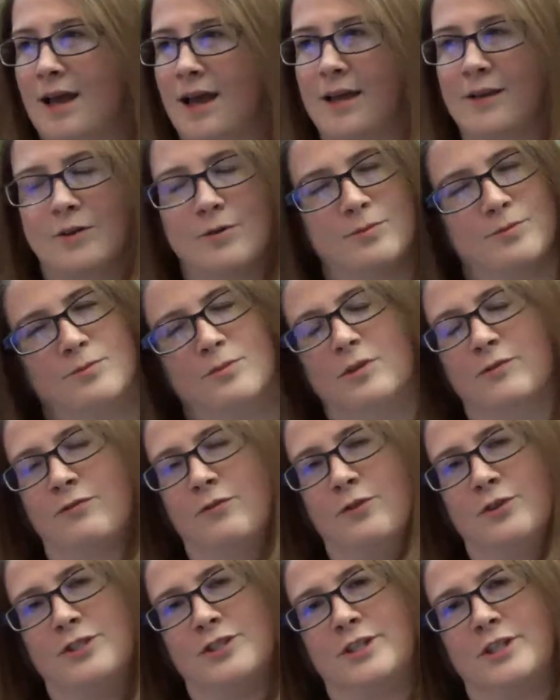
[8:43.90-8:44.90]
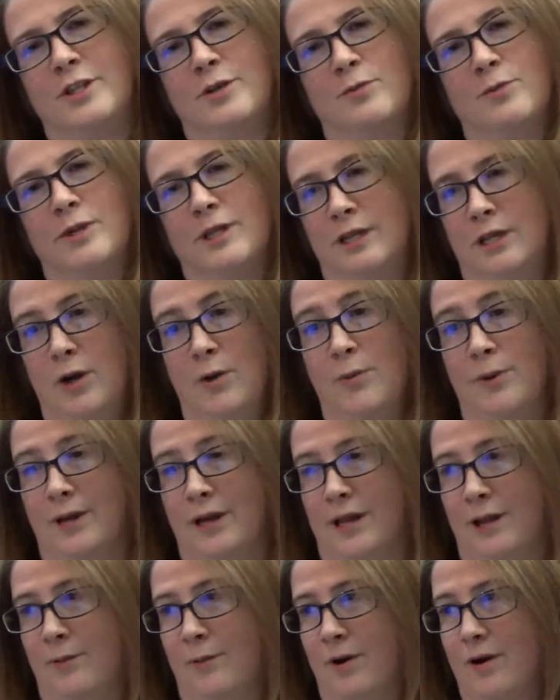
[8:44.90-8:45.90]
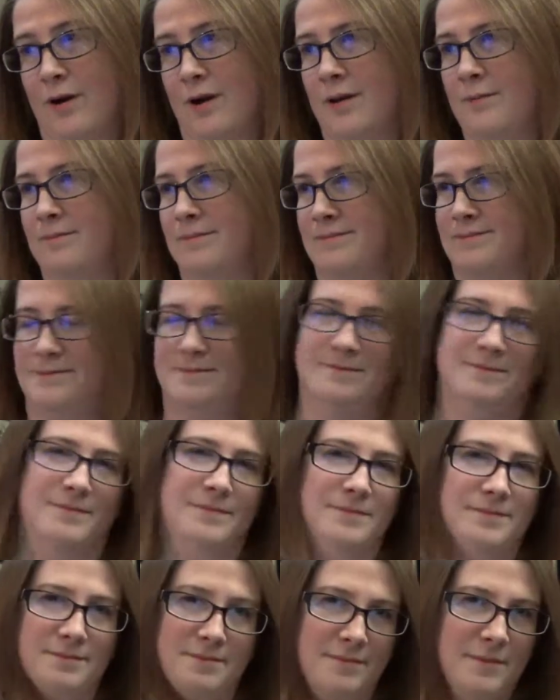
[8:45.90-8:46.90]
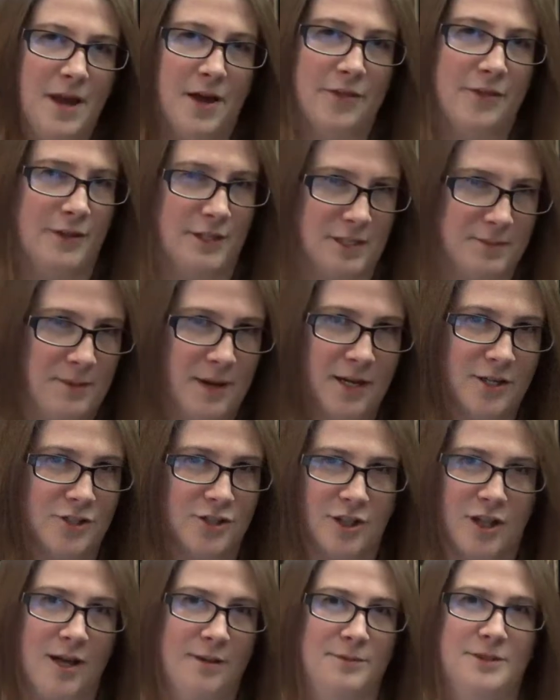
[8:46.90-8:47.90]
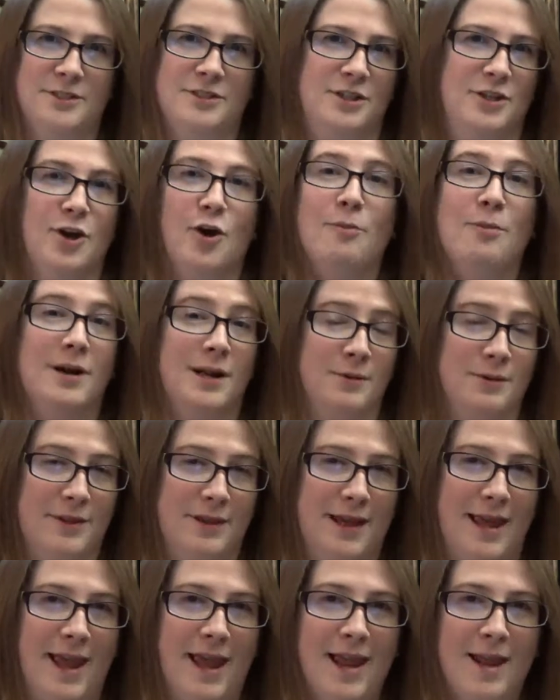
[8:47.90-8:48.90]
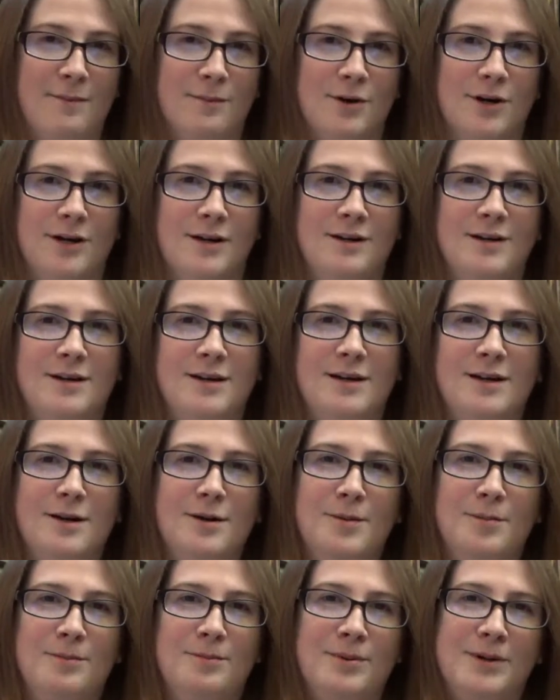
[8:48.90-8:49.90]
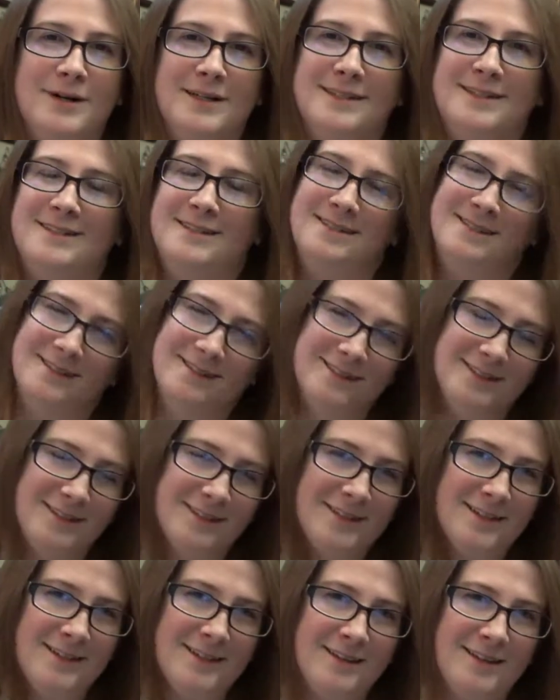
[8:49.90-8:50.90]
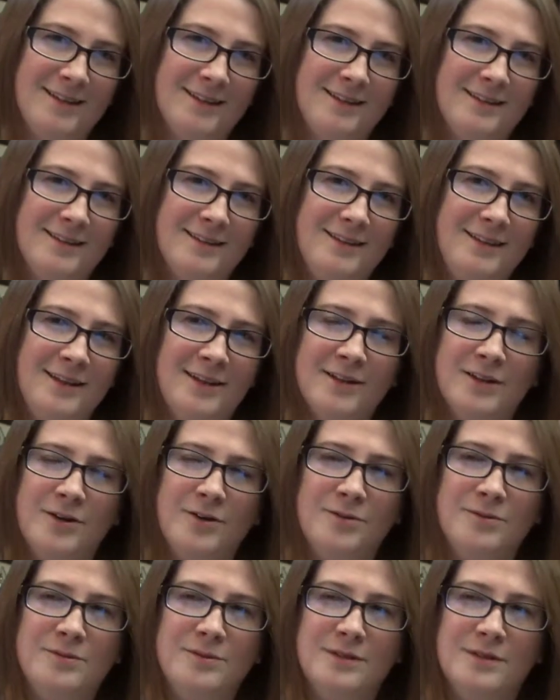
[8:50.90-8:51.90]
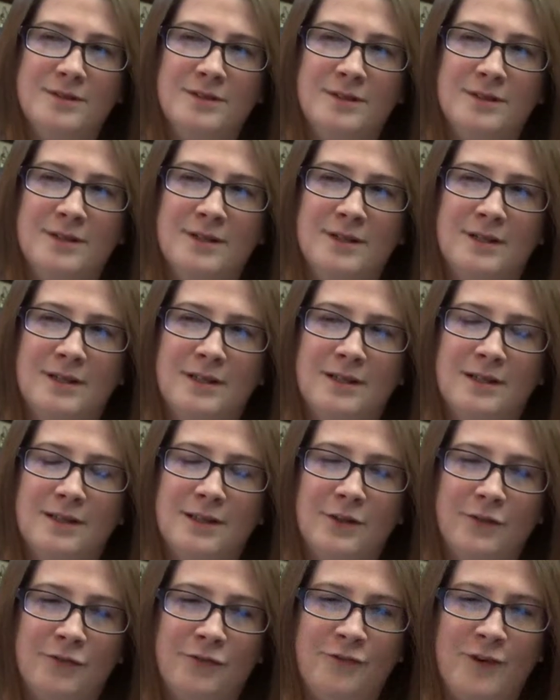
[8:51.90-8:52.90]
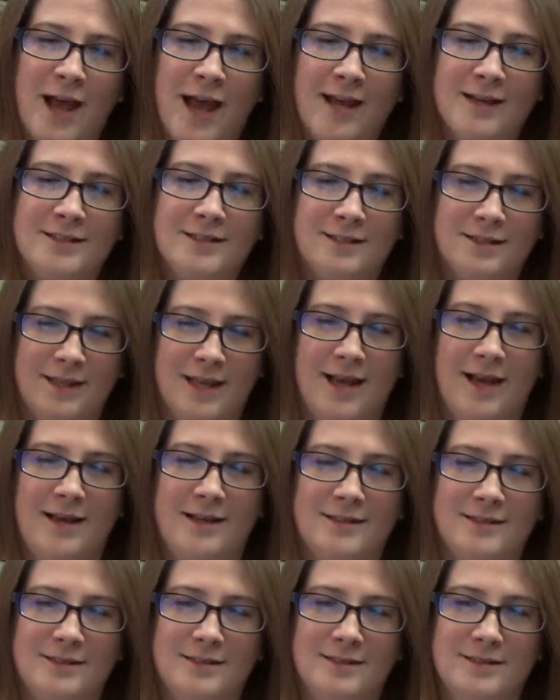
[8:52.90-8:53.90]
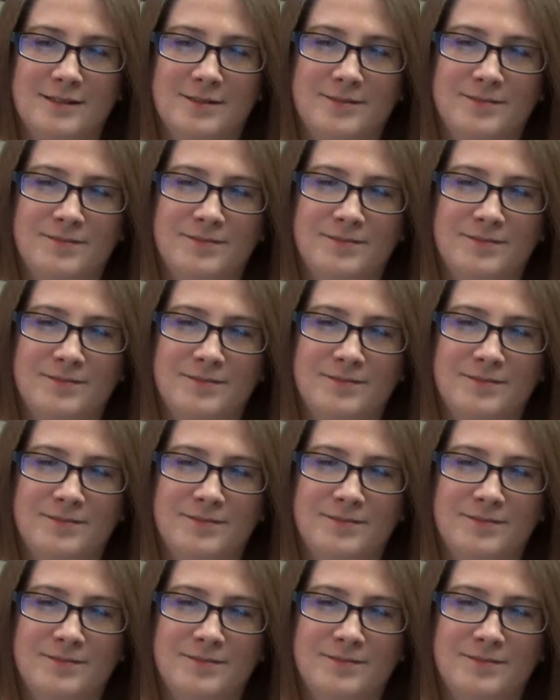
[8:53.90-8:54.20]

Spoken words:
I don't foresee it really going anywhere. I'm nothing special. I'm just a nobody with a camera. But, you know, the fact that